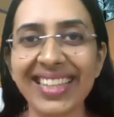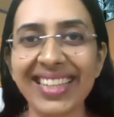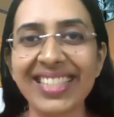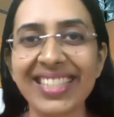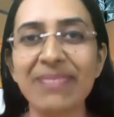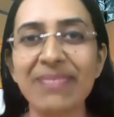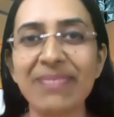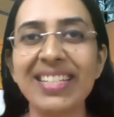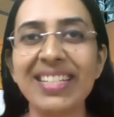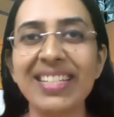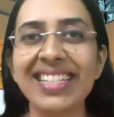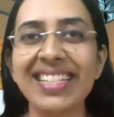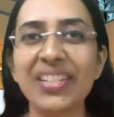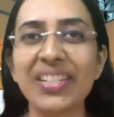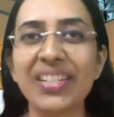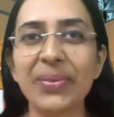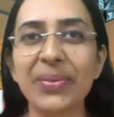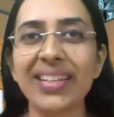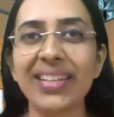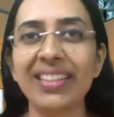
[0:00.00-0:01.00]
especially
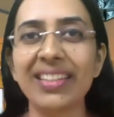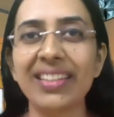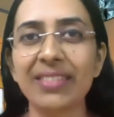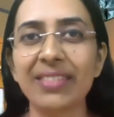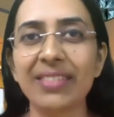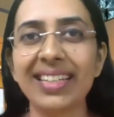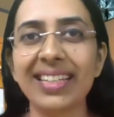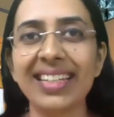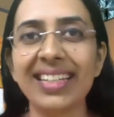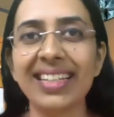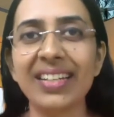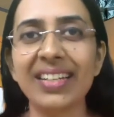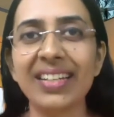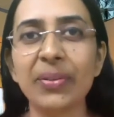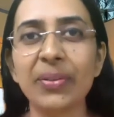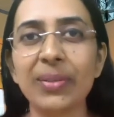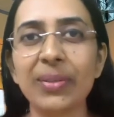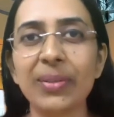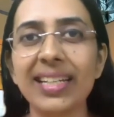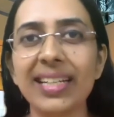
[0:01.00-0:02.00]
during Diwali,
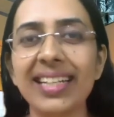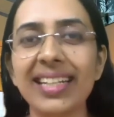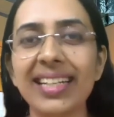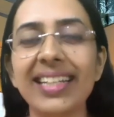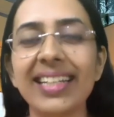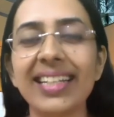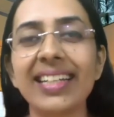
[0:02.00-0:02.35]
Holi,